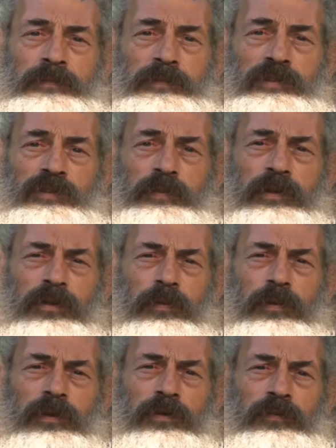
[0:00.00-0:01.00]
and spread the
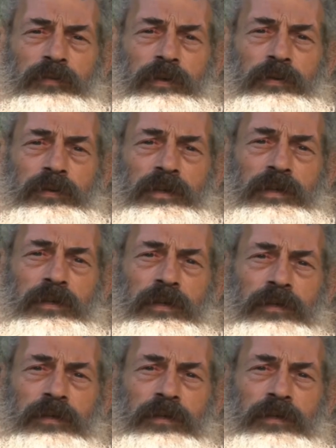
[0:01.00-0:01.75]
word of unity and